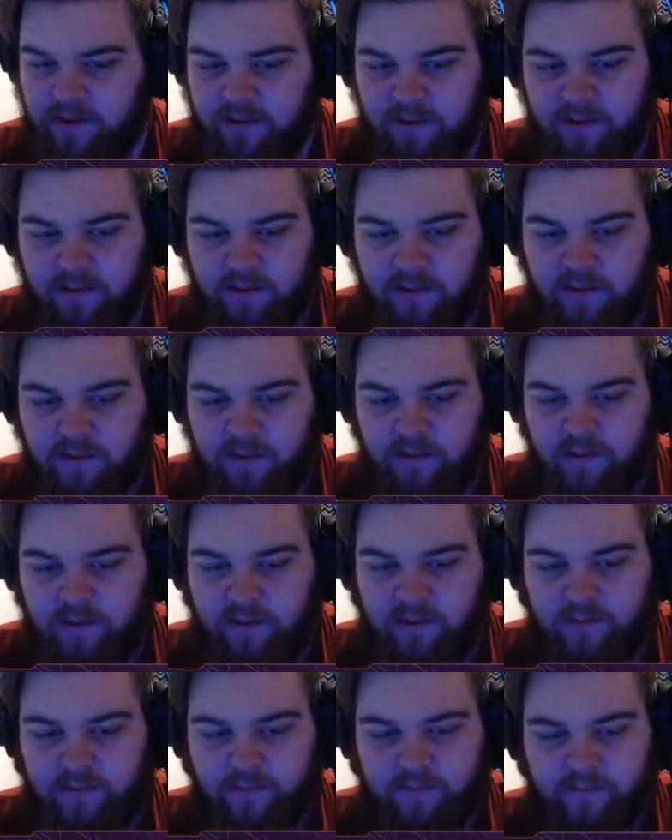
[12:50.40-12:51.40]

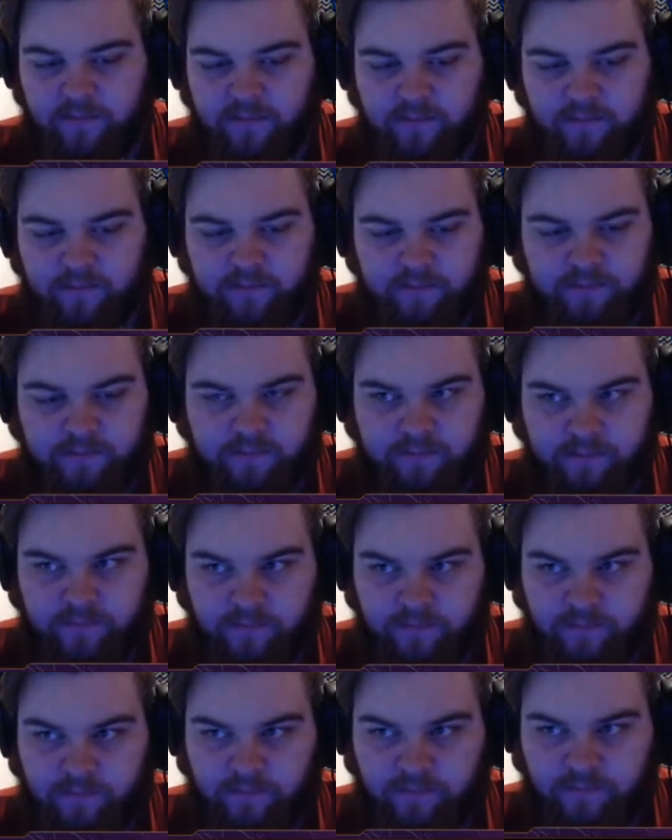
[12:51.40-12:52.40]

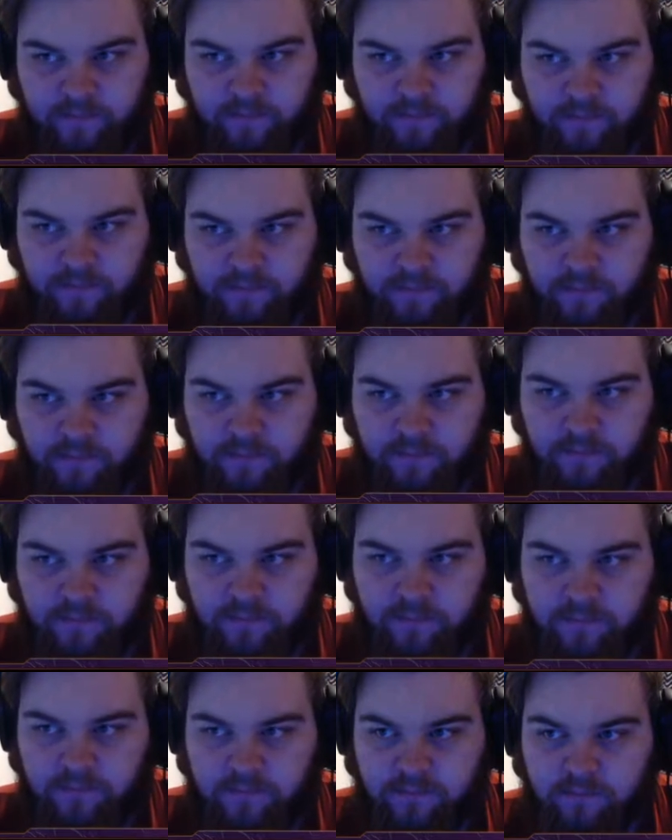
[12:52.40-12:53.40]

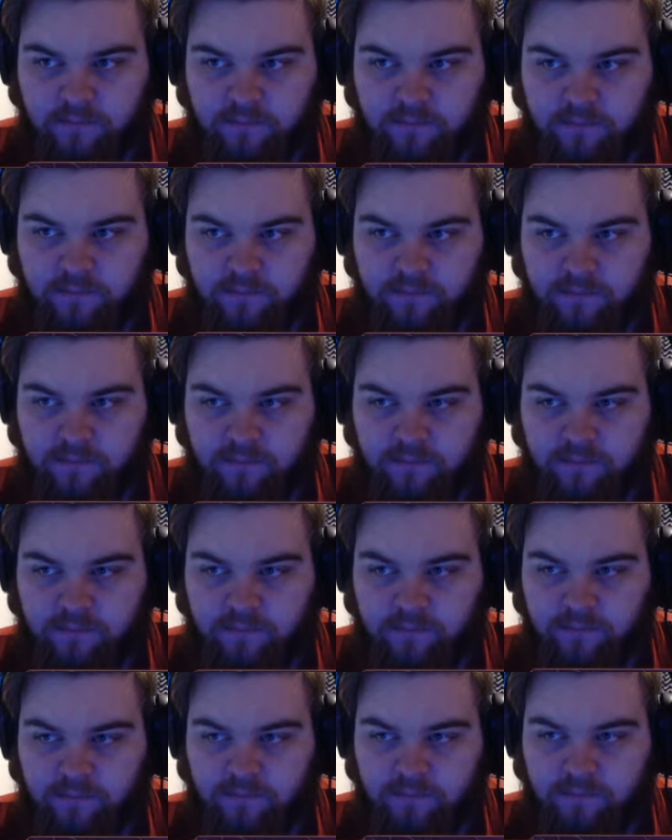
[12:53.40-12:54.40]

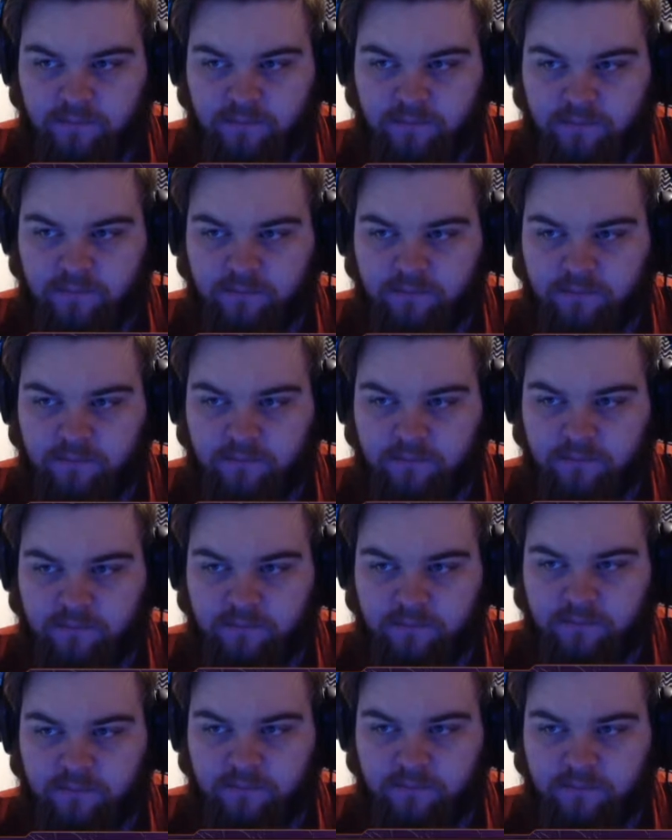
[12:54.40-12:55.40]

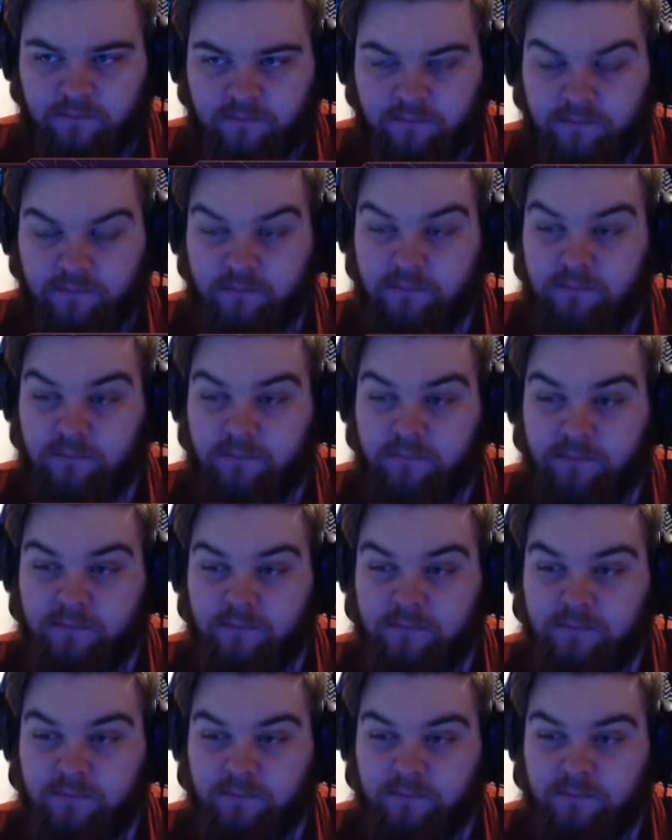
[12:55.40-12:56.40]

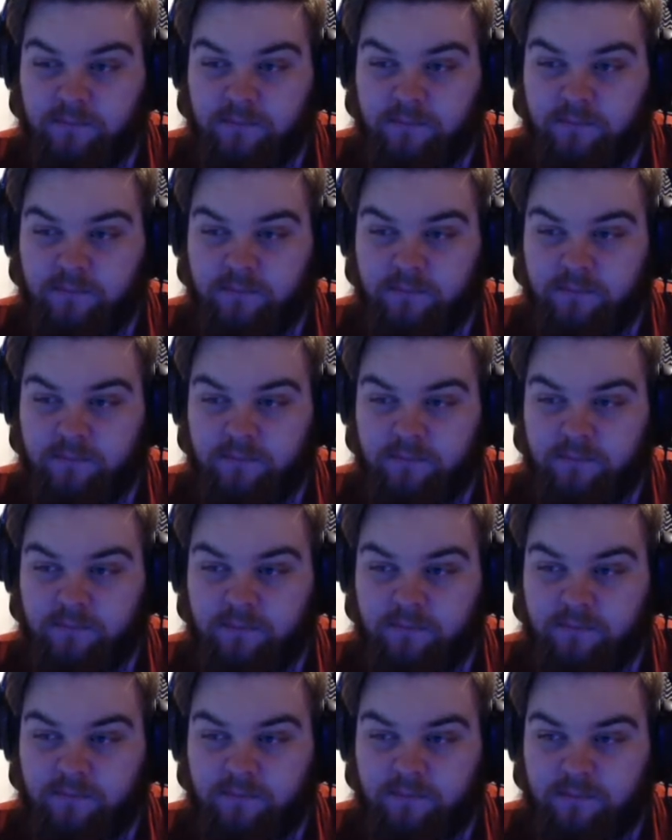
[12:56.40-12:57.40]

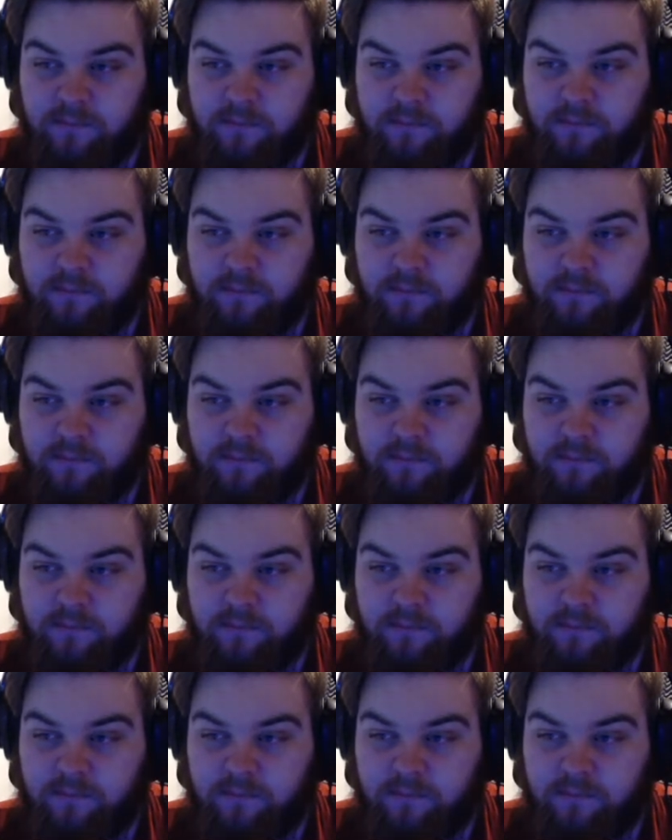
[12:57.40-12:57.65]
(no one is talking)